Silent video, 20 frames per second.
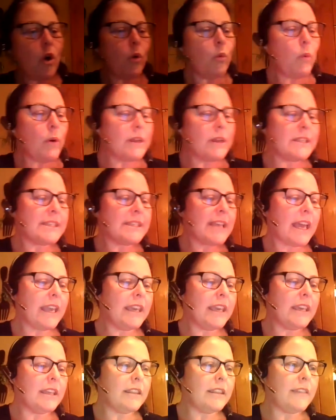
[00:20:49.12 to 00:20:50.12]
Once I
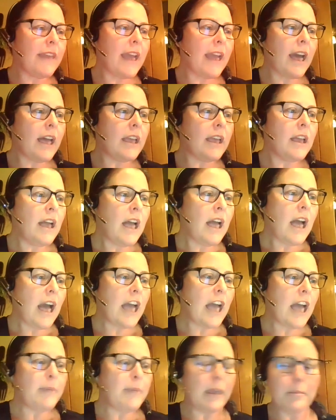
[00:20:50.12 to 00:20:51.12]
hit that,
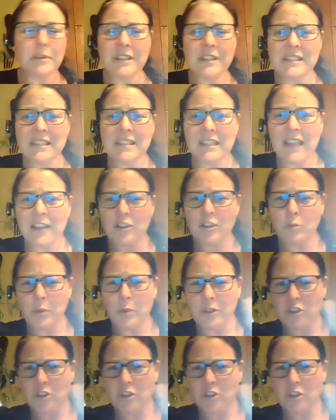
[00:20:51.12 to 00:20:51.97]
I'm able to select which